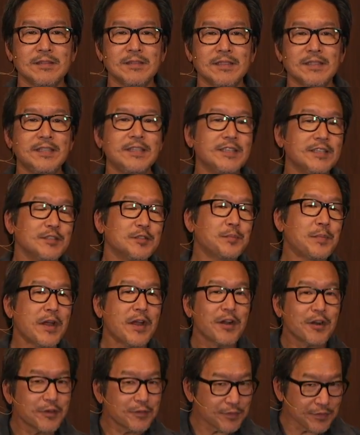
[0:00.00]
He is
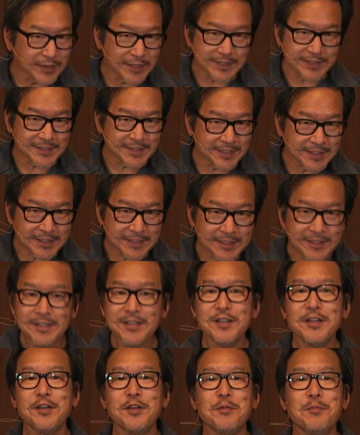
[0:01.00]
paraphrasing
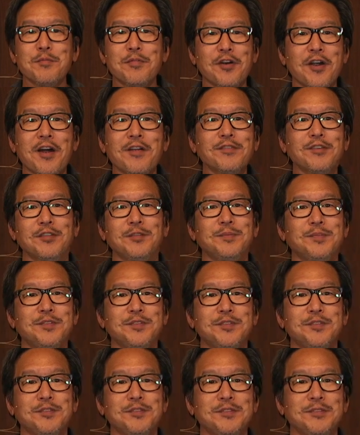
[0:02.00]

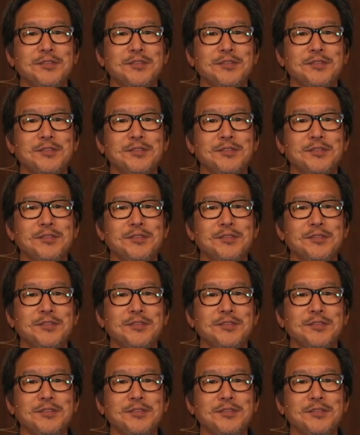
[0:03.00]
Proverbs.